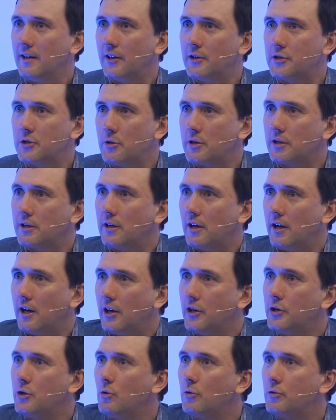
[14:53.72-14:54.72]
And so a
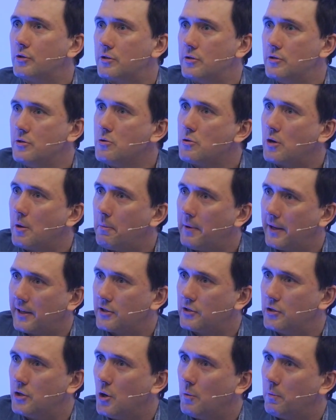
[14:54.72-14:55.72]
huge new
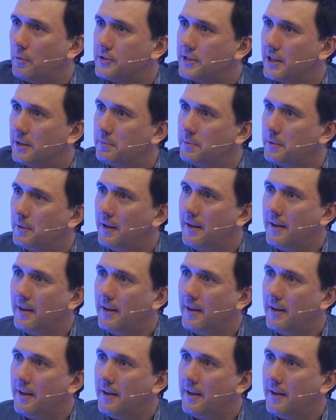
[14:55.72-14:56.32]
complexity opens up.